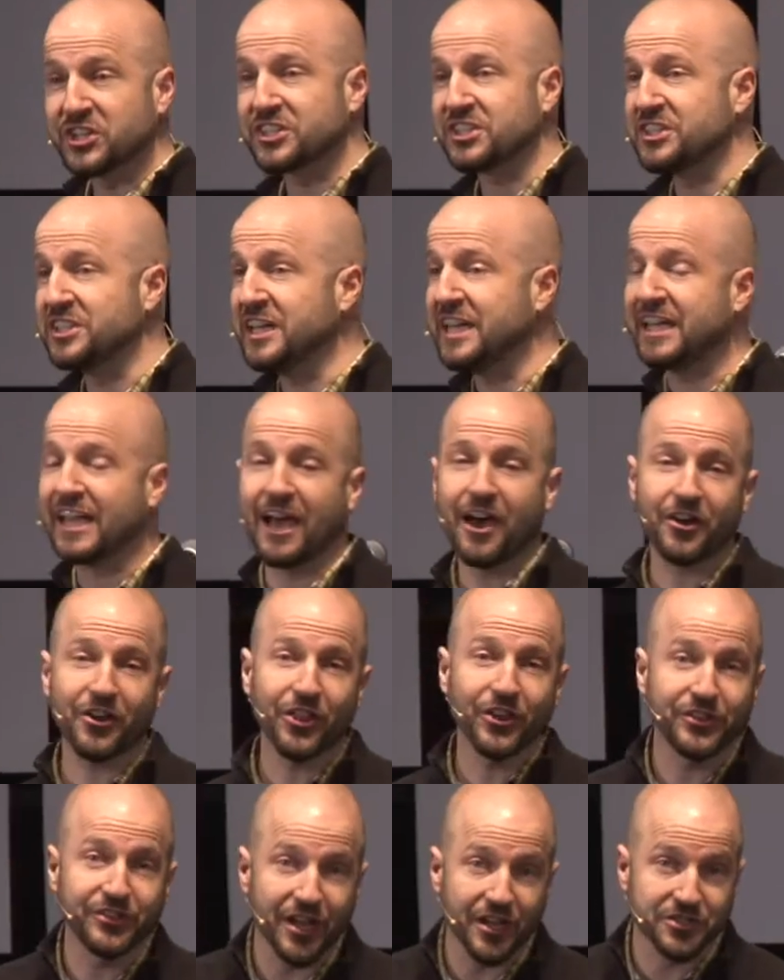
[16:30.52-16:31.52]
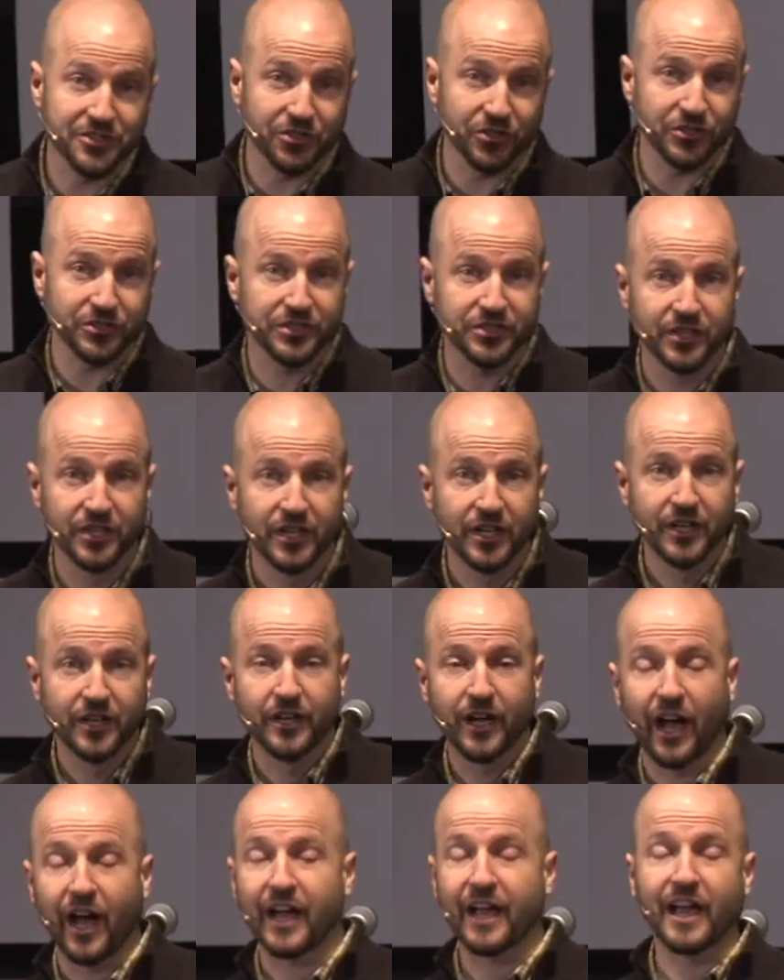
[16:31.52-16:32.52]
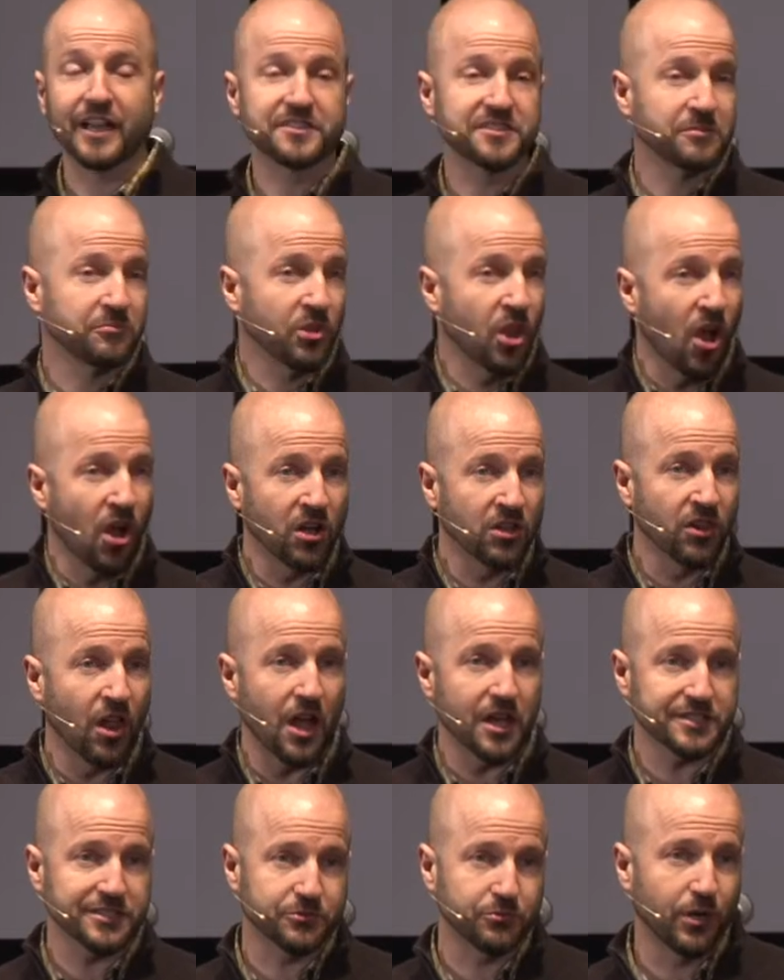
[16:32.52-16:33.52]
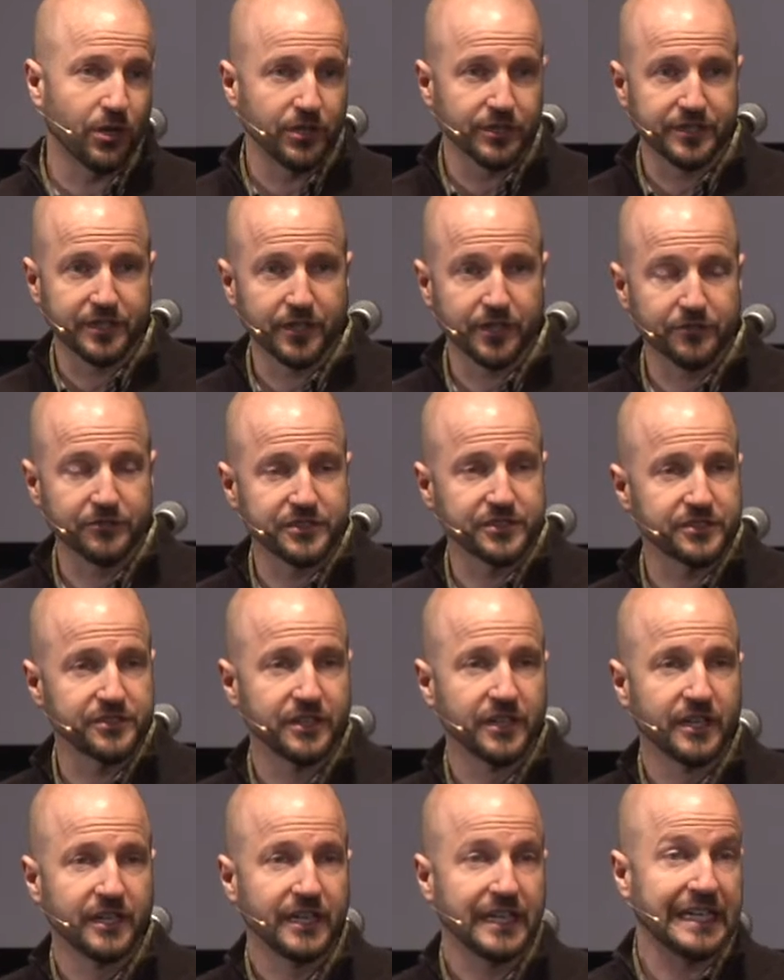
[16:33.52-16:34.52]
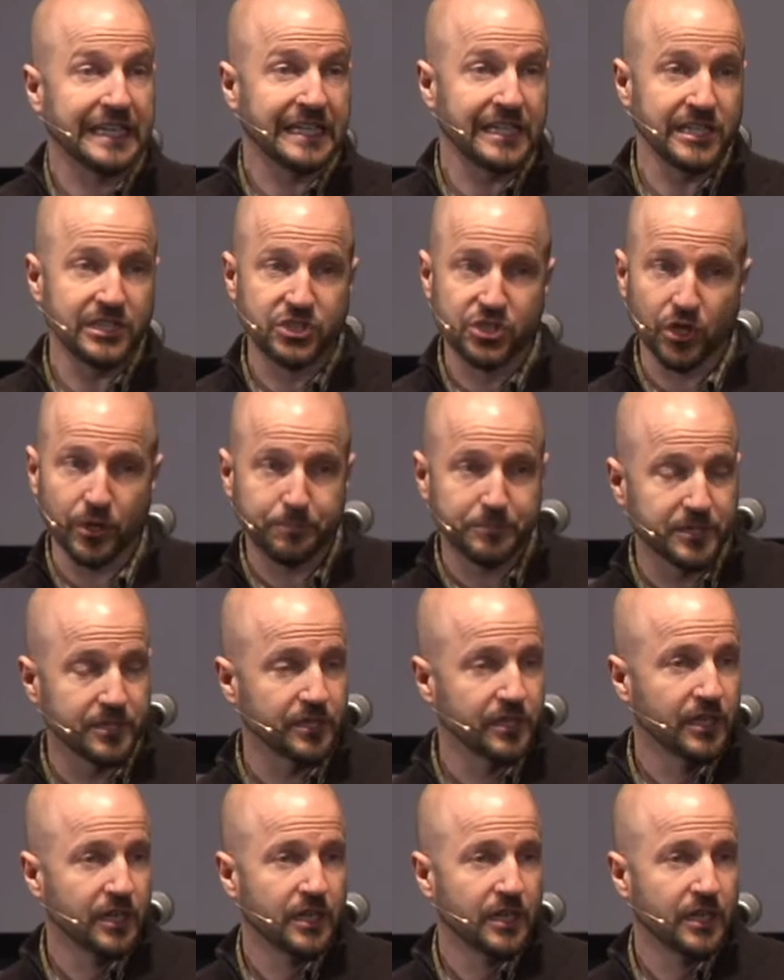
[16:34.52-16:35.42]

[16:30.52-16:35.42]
sneak out of the desert. I got some long-lost relatives in Egypt.